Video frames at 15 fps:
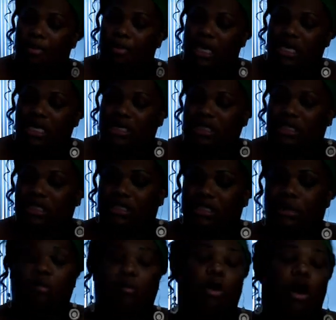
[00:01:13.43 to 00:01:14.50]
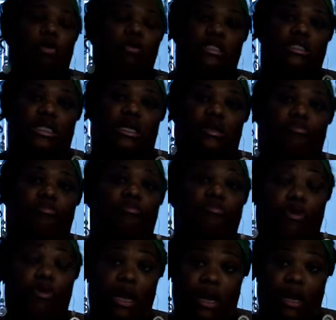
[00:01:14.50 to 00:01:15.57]
But this is the multi
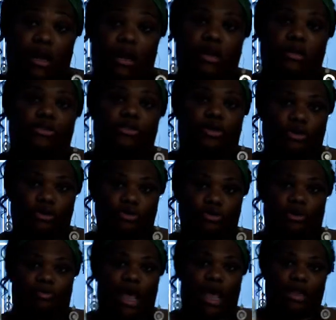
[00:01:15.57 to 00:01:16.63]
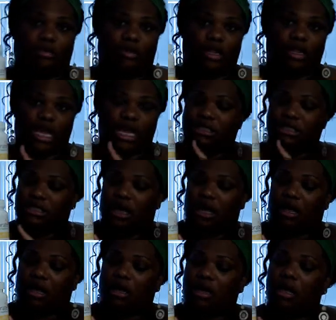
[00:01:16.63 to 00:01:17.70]
pre-surgery vitamin. They
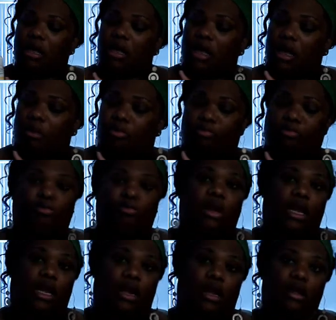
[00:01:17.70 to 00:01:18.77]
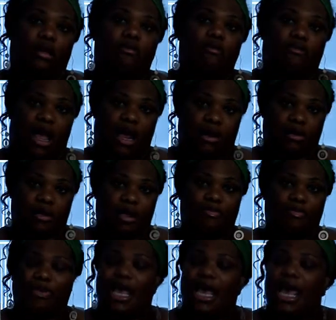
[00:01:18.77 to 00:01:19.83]
sell a
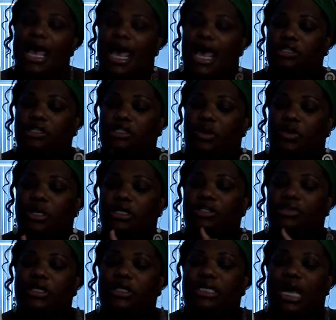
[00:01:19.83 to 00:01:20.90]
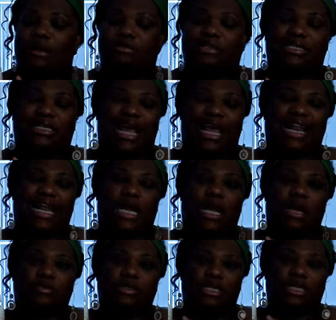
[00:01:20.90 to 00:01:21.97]
pre-vitamin. And so it's three times a day and it
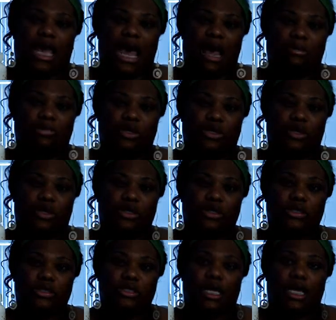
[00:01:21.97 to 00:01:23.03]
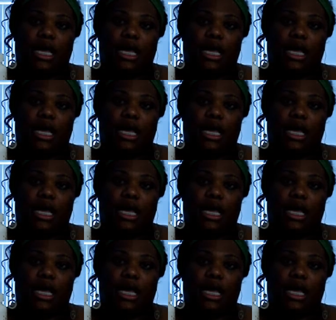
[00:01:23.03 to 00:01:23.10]
comes in capsules